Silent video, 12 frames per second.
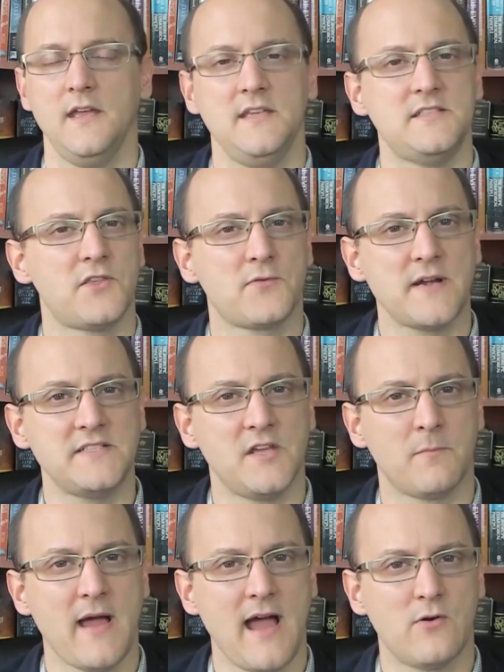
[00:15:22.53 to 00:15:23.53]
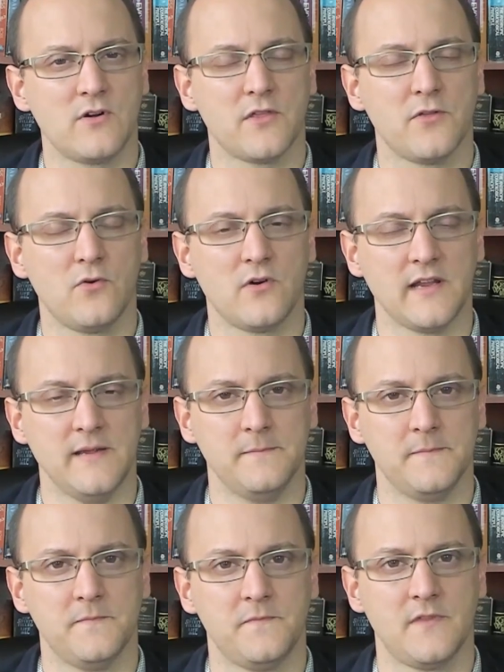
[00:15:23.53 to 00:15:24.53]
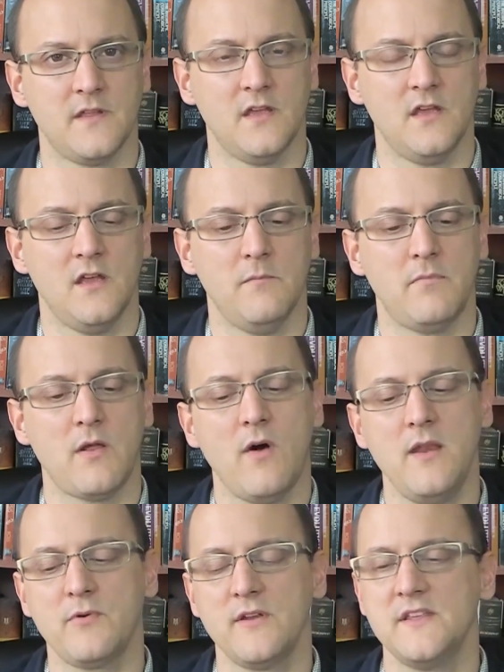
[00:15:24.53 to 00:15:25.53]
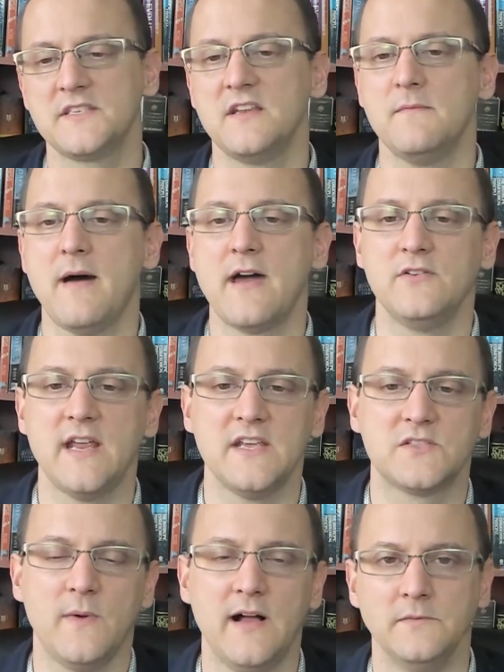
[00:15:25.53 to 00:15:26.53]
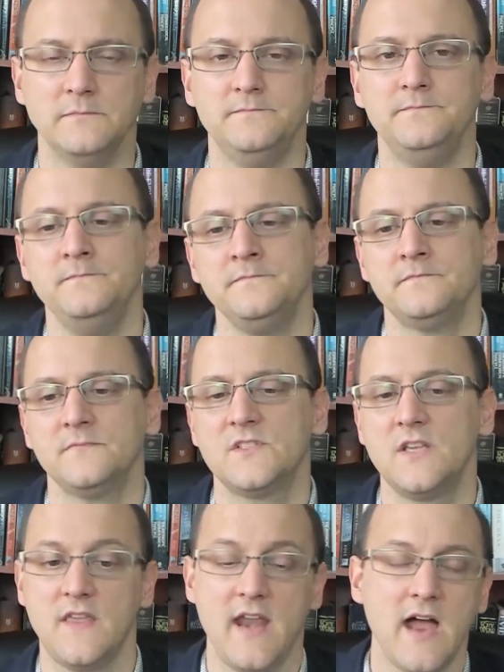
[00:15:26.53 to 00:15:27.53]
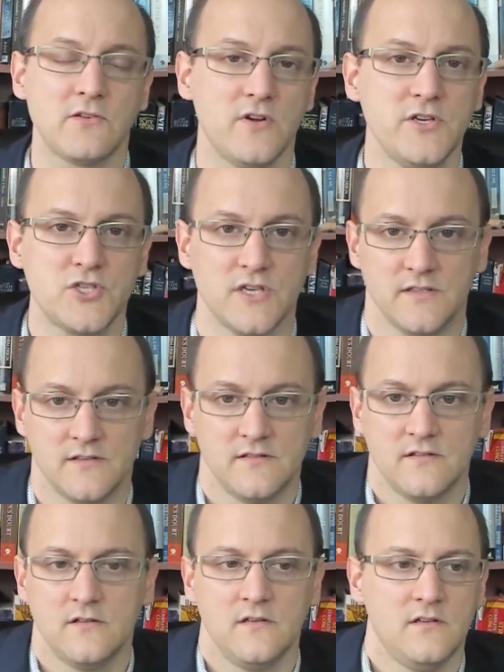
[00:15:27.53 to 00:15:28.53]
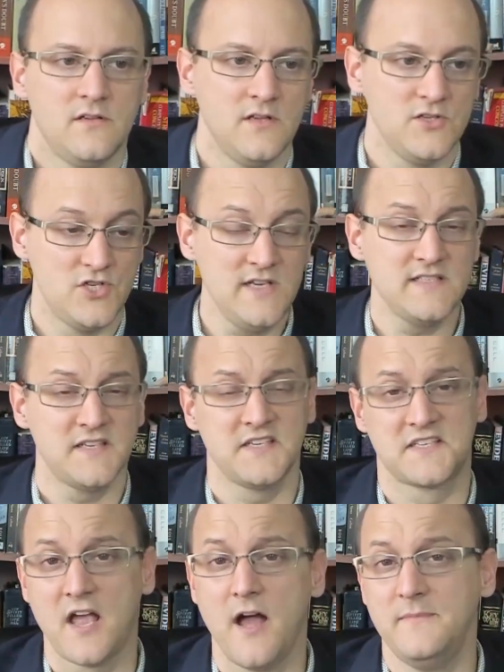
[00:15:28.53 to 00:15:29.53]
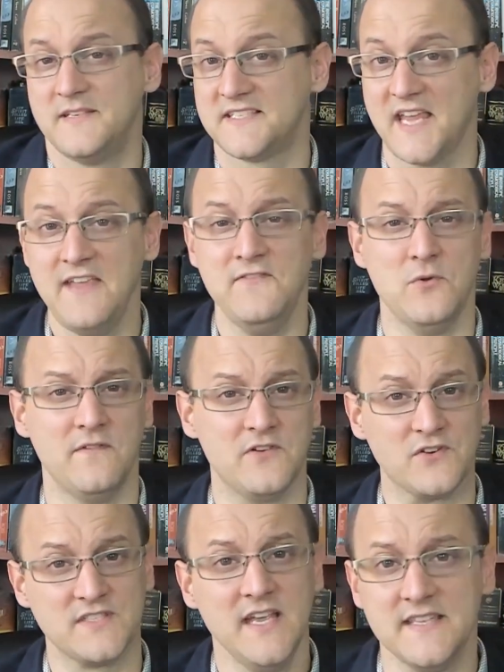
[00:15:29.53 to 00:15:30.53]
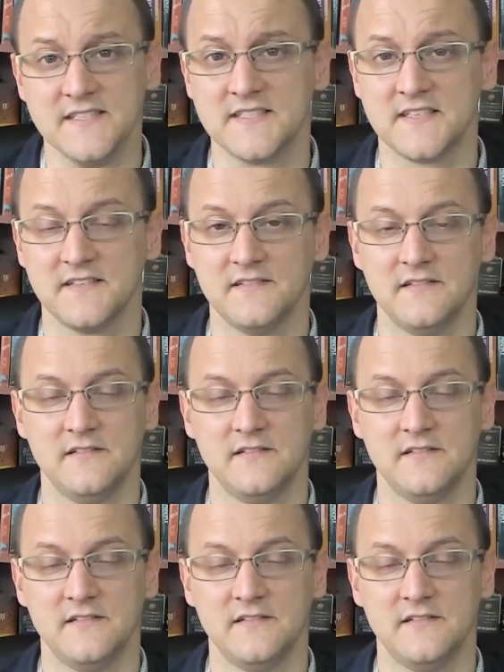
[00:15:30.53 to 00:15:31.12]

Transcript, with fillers: He's a threat to their power and authority. But I want to bring this into the modern day as well to the non Christian. Jesus has come to save you of your sins.